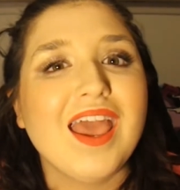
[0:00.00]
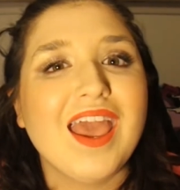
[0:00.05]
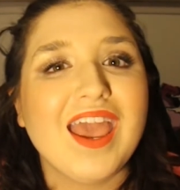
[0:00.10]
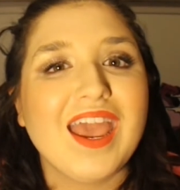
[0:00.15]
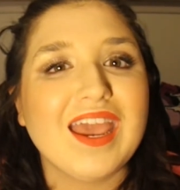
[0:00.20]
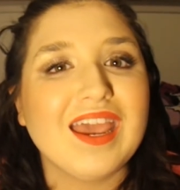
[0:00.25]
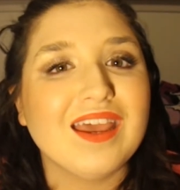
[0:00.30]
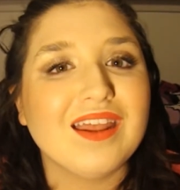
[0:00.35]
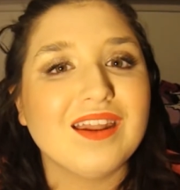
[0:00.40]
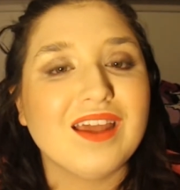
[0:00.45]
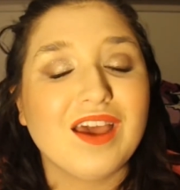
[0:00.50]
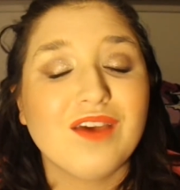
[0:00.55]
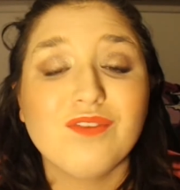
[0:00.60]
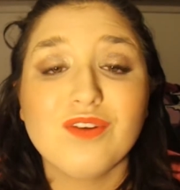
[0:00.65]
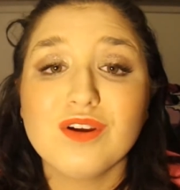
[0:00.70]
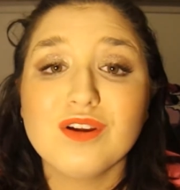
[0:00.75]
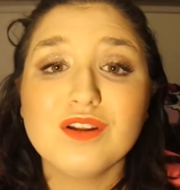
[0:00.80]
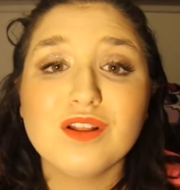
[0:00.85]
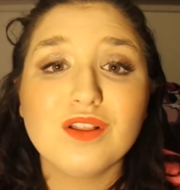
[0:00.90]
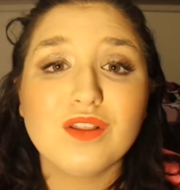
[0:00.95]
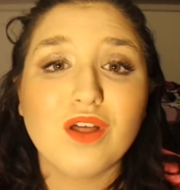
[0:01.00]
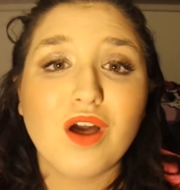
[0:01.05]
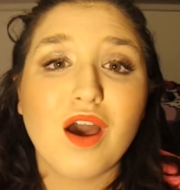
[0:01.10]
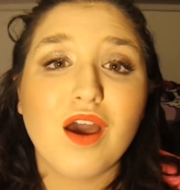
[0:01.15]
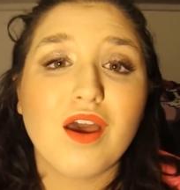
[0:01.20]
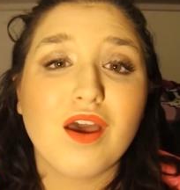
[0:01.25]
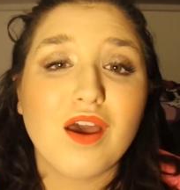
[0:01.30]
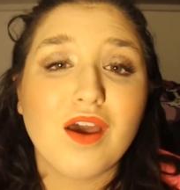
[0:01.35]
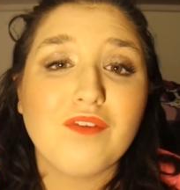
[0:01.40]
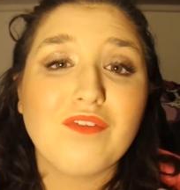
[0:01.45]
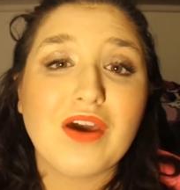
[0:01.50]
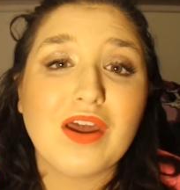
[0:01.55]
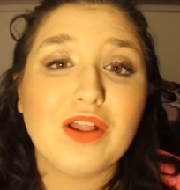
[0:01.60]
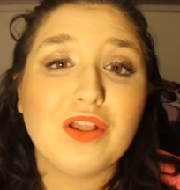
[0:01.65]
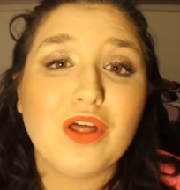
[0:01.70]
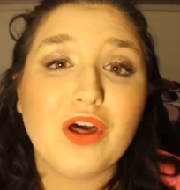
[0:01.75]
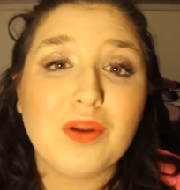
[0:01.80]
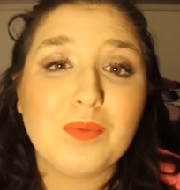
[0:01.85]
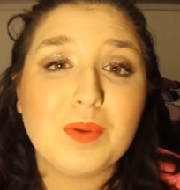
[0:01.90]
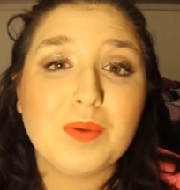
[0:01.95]
And I've had a
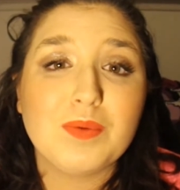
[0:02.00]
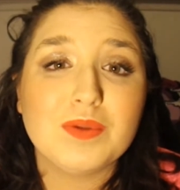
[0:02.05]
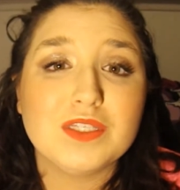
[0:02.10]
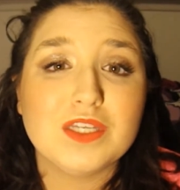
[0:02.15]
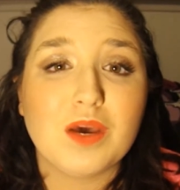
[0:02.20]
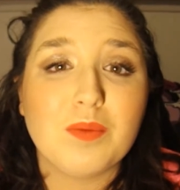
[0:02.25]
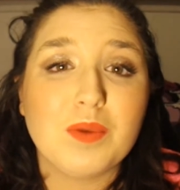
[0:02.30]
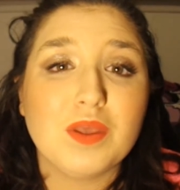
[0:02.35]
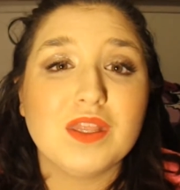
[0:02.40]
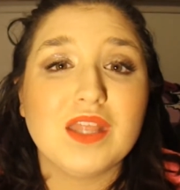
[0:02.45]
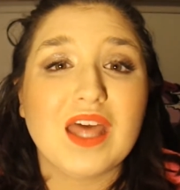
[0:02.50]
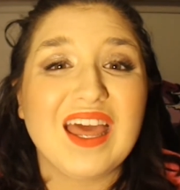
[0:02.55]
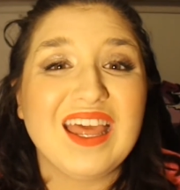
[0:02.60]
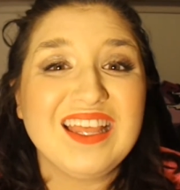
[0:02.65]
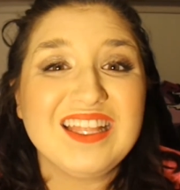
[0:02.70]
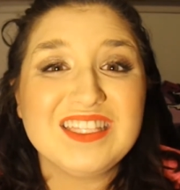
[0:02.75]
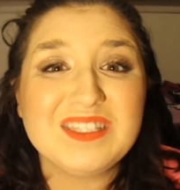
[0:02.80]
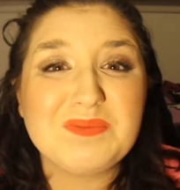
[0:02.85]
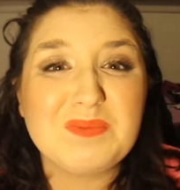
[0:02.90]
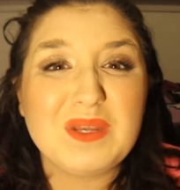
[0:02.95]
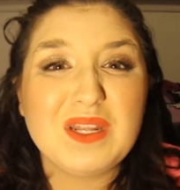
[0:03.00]
lot of people tell me that it's been a